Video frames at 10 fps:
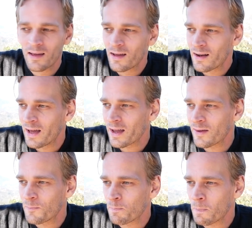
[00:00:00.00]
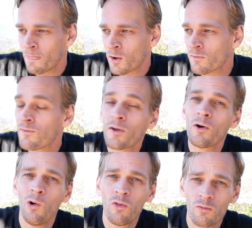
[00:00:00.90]
Like, you can
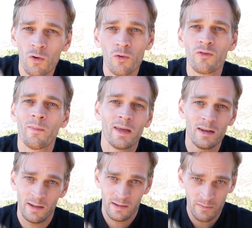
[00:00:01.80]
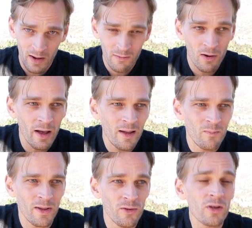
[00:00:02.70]
follow all the rules in my India survival guide,
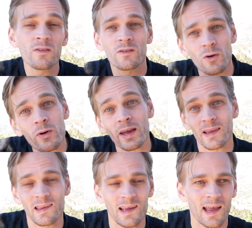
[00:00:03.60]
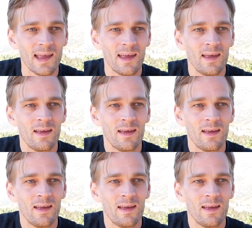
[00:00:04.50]
but you can still get sick.